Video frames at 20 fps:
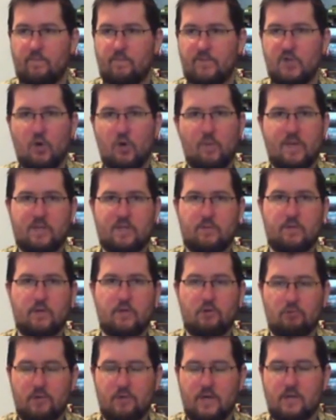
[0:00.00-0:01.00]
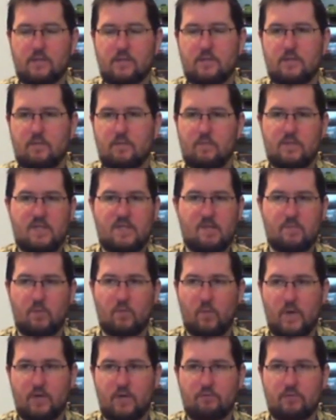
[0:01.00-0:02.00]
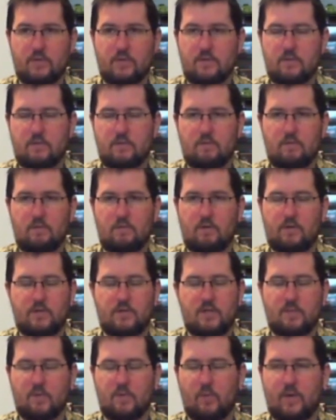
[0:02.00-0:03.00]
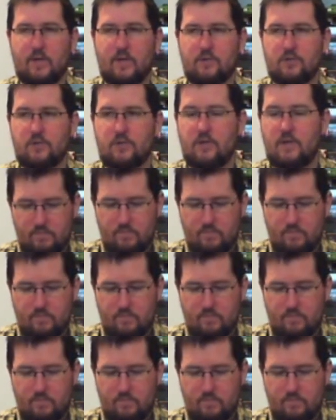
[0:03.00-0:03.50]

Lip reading: don't mess with the drinks, tip the waitress, or tip the wench.